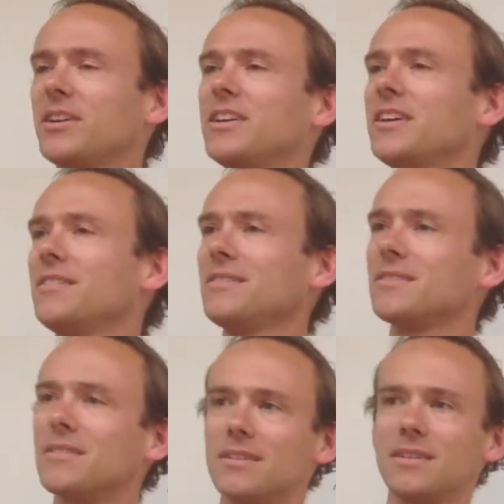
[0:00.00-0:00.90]
in here?
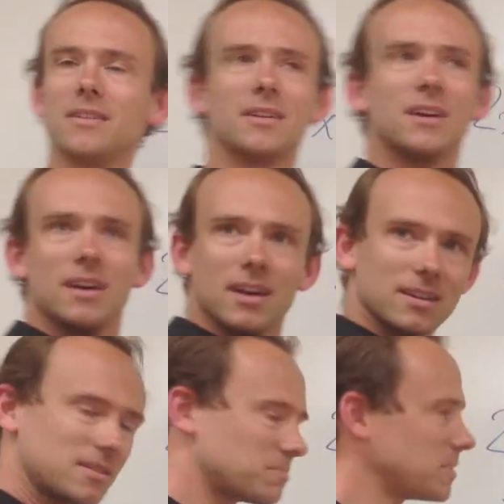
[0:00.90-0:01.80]

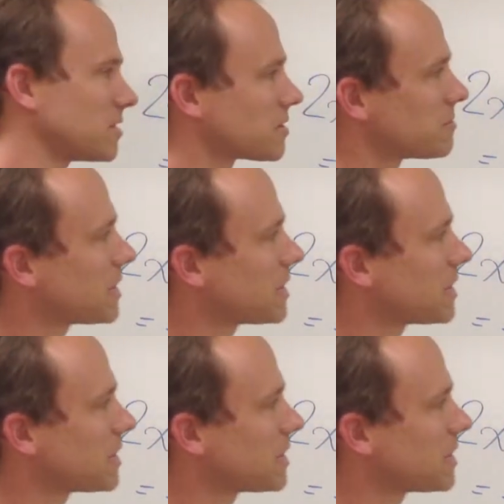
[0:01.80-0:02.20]
Peter to the